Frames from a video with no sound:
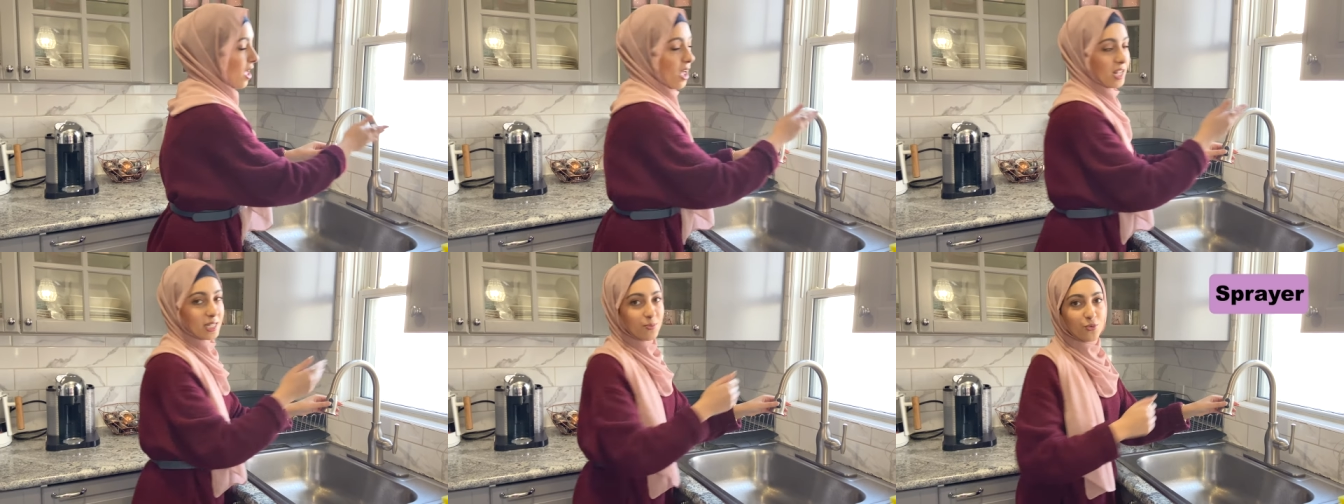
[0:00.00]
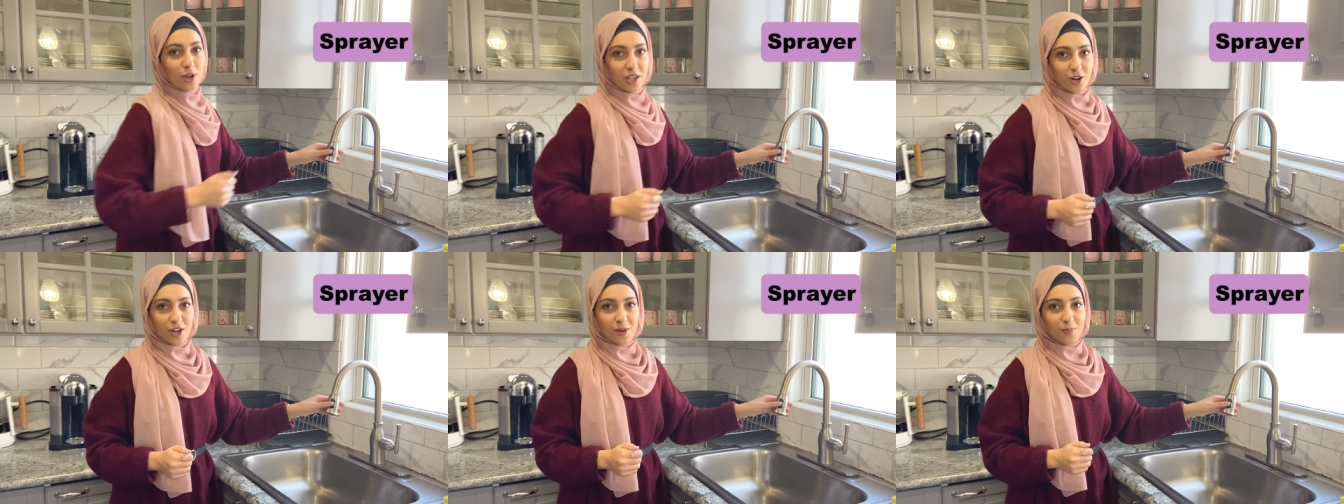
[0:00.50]
a
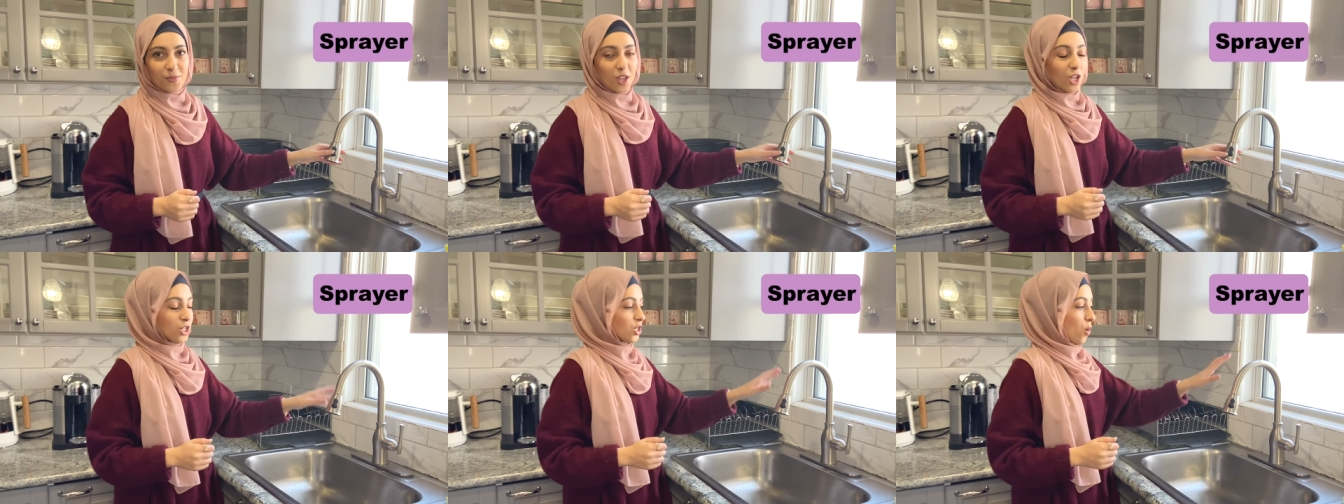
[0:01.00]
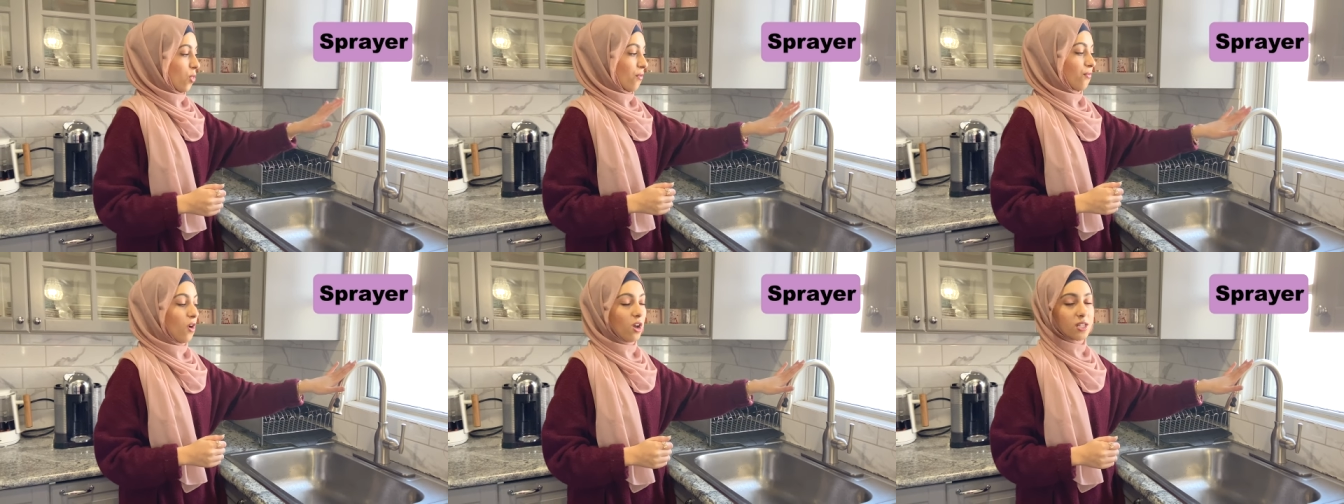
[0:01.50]
sprayer. So the
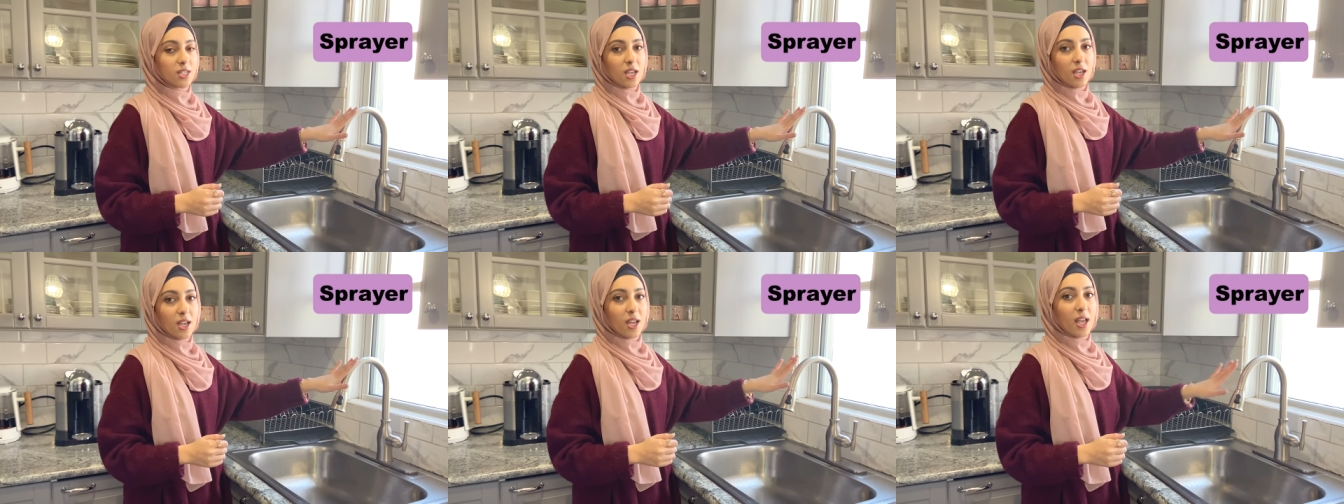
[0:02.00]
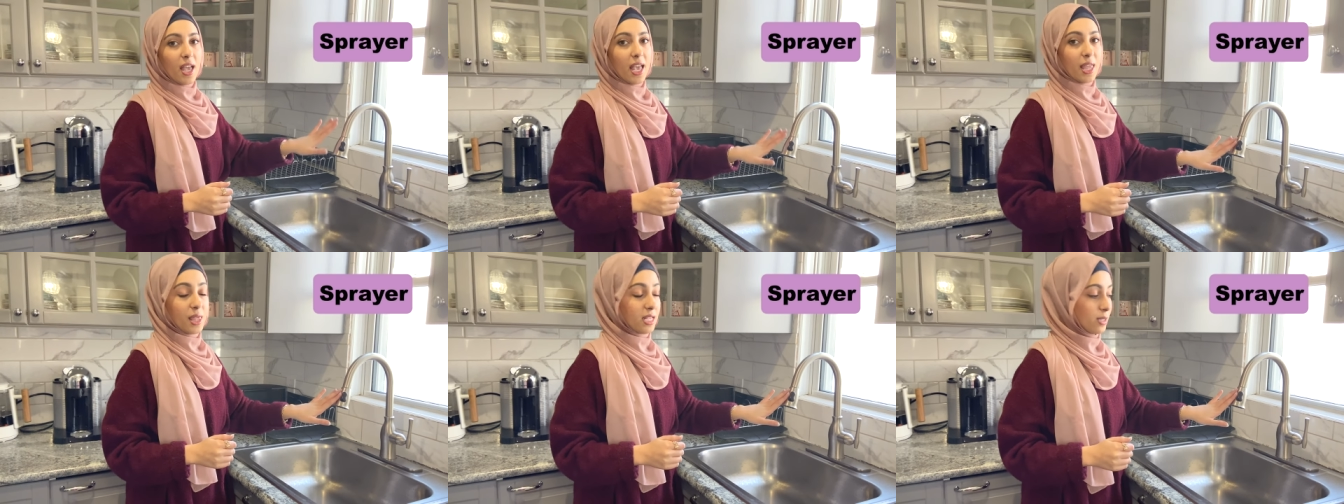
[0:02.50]
faucet
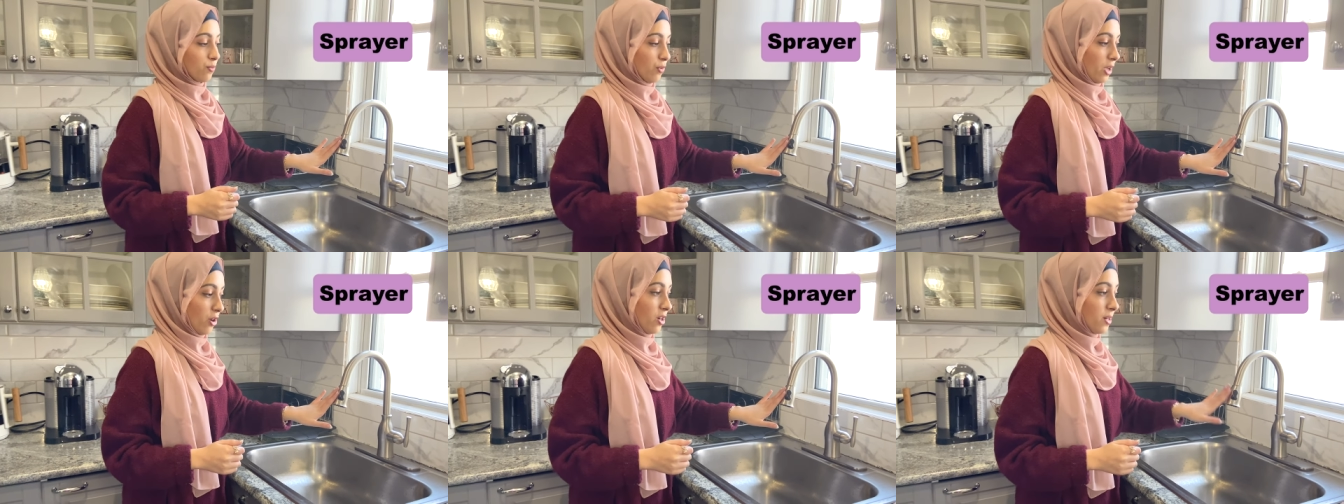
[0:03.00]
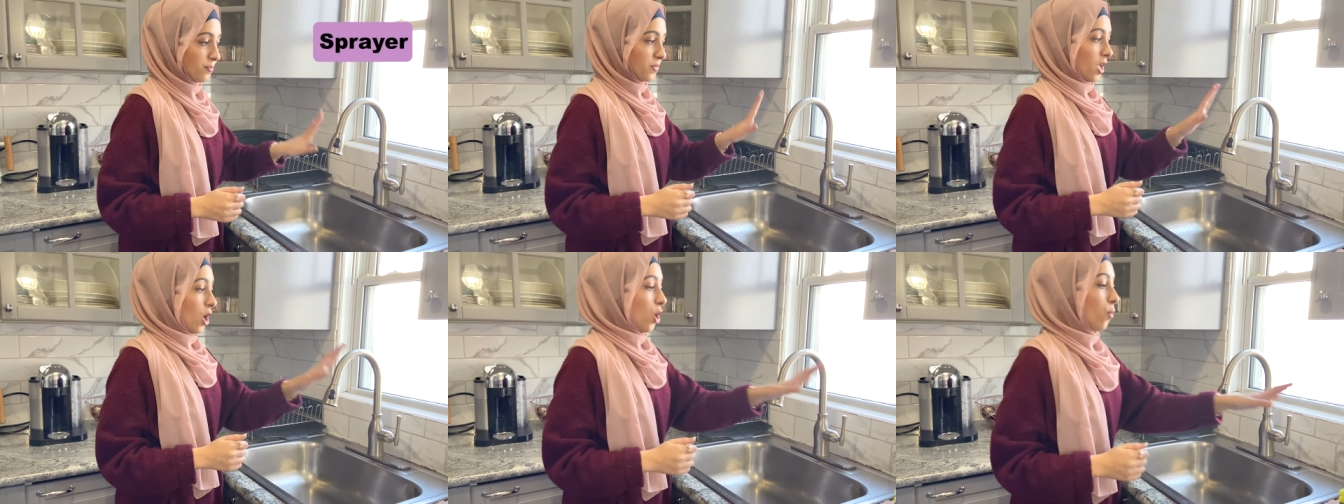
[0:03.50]
and the sprayer.
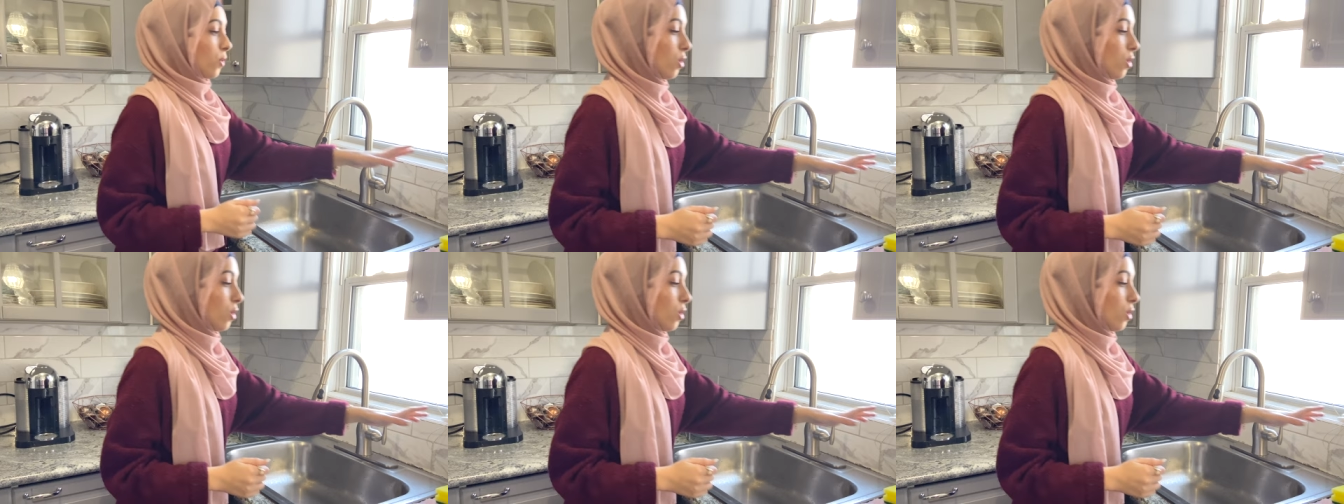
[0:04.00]
We